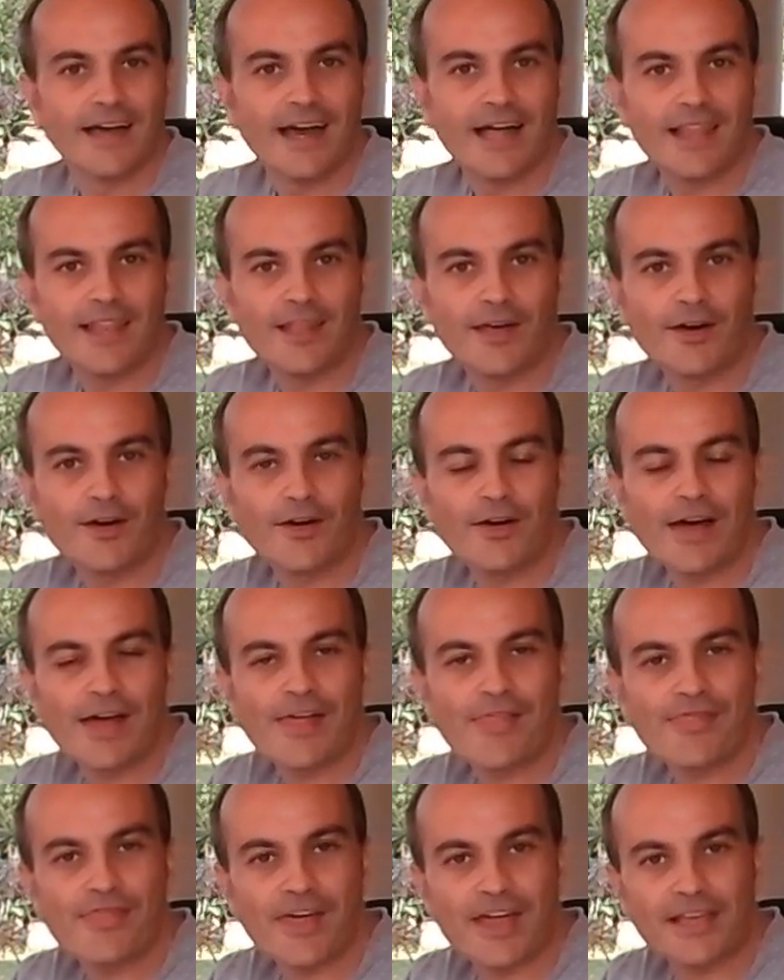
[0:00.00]
Hello,
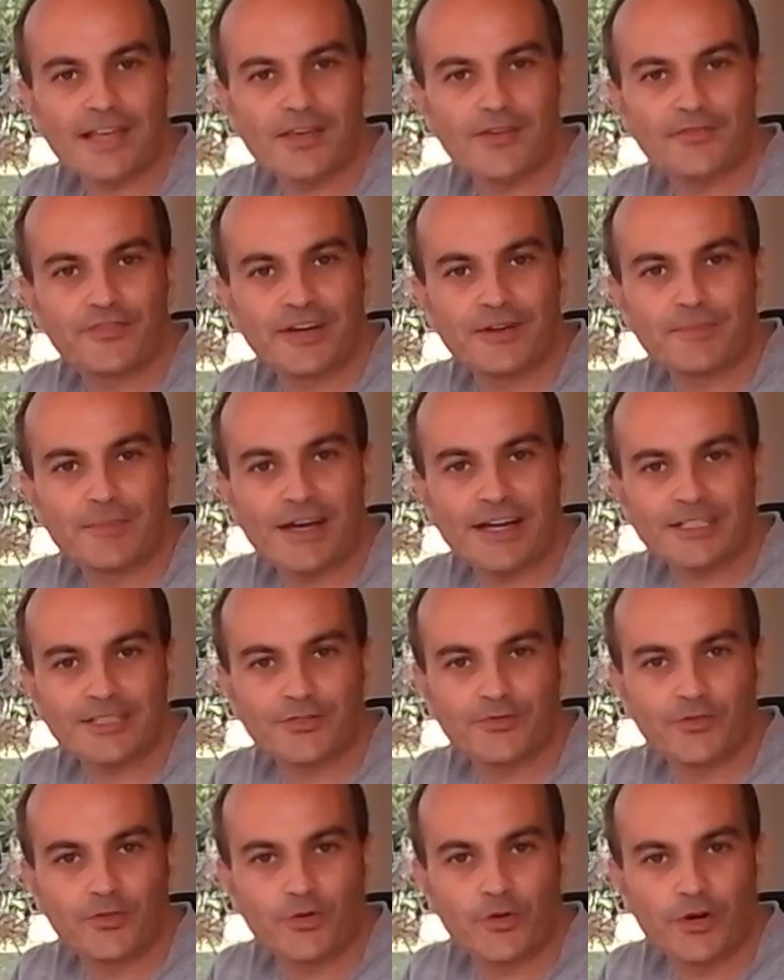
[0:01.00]
and thank you very
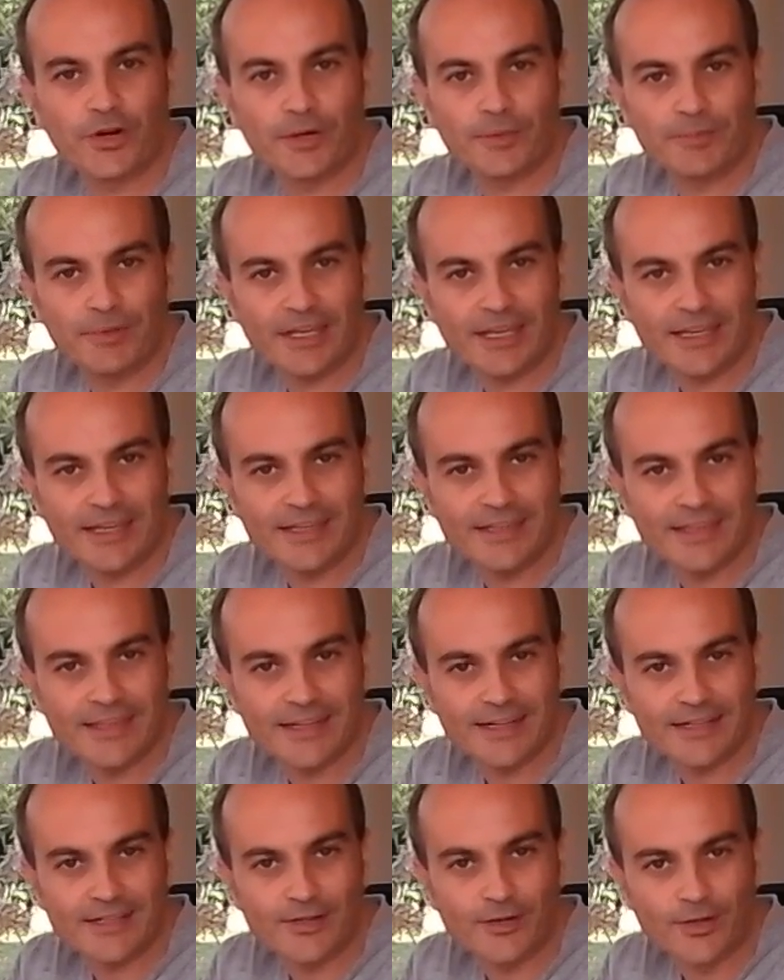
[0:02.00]
much for being
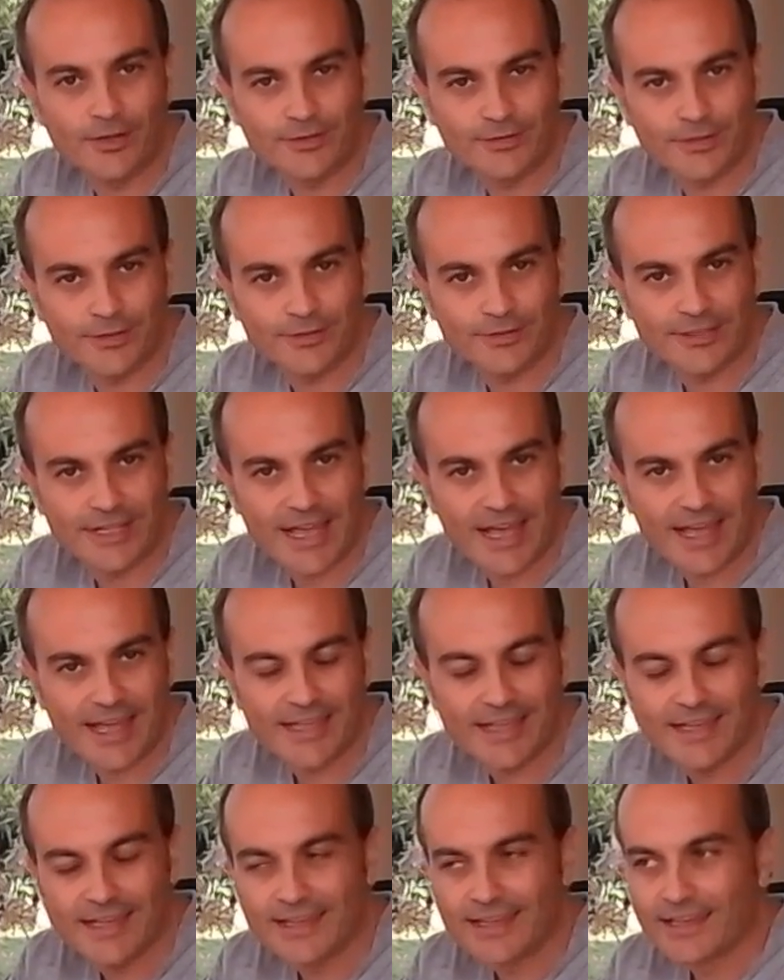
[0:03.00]
here also today.